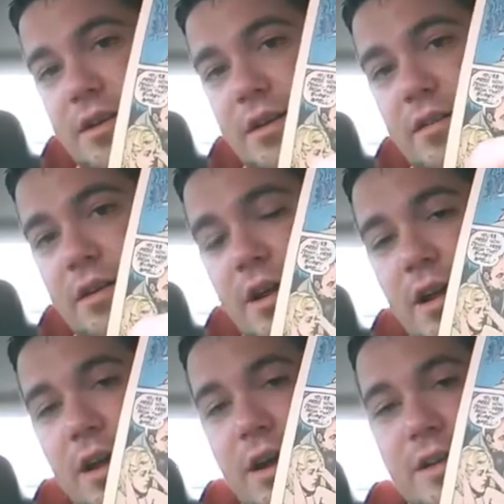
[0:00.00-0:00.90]
is there,
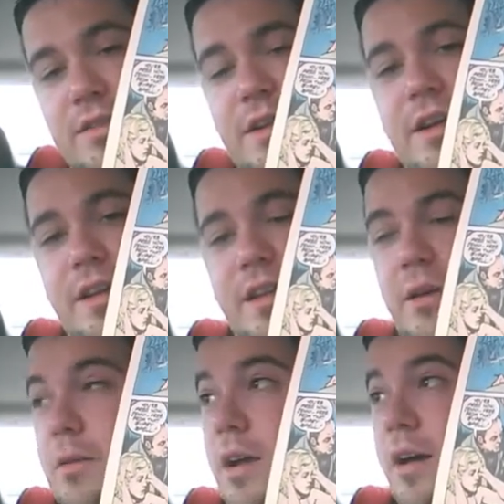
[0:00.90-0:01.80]
saying that
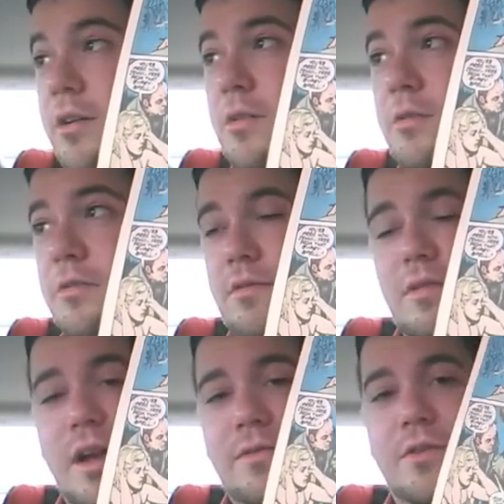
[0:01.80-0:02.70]
Redondo
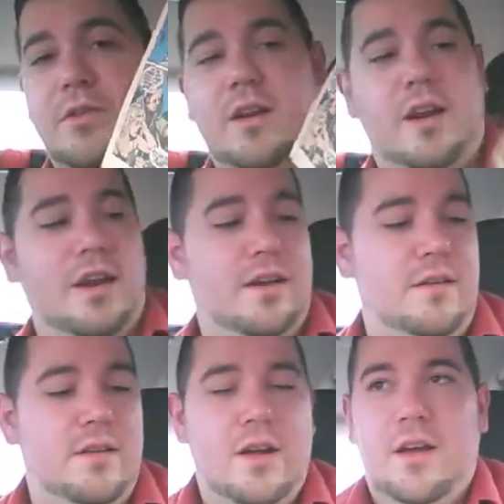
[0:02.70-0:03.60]
left her
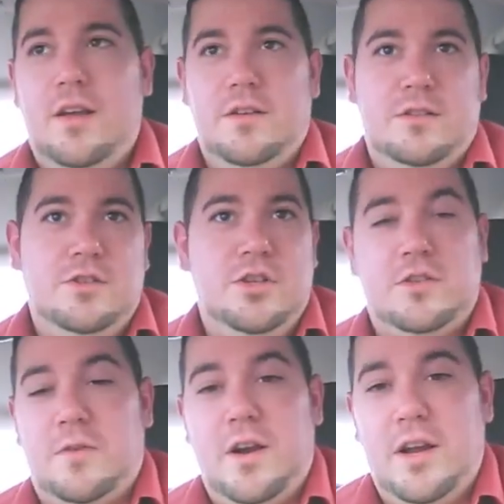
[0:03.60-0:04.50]
and
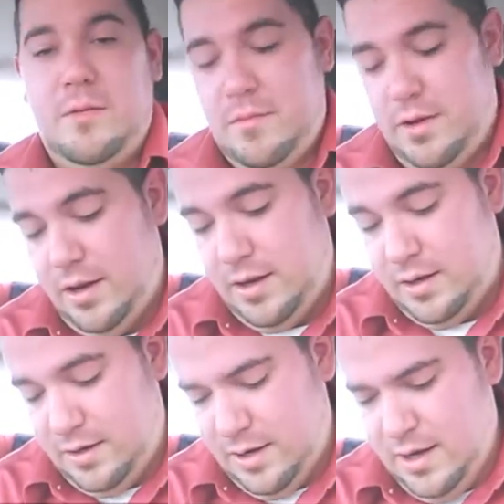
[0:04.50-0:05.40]
just for him,
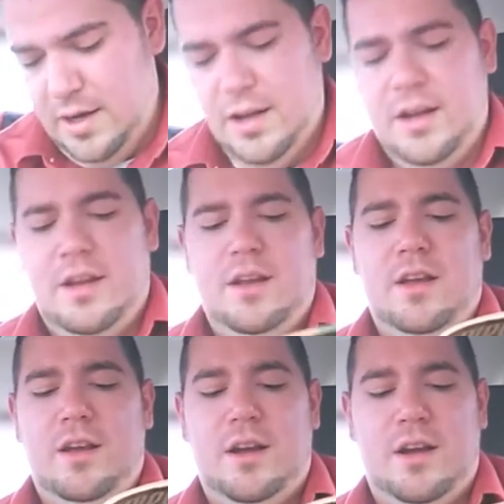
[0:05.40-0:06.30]
and
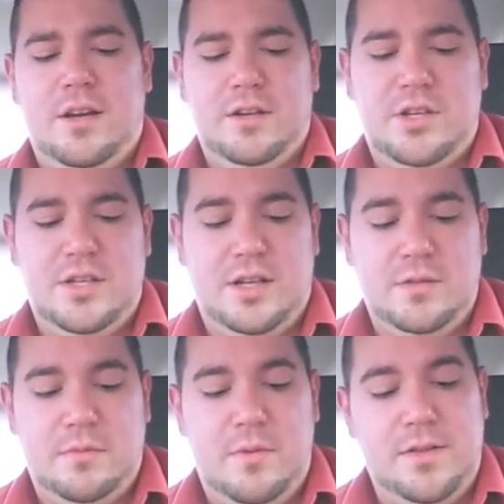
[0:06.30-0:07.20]
she tells
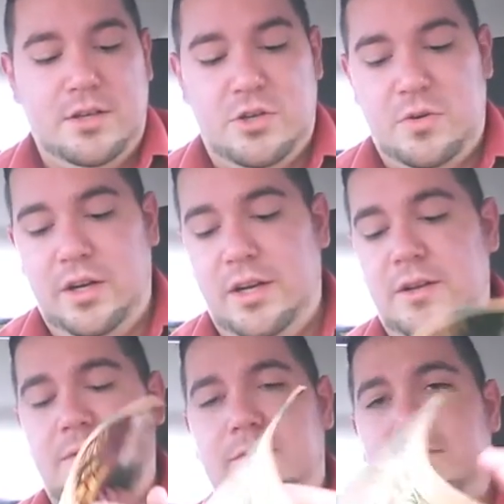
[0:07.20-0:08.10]
him about the tree,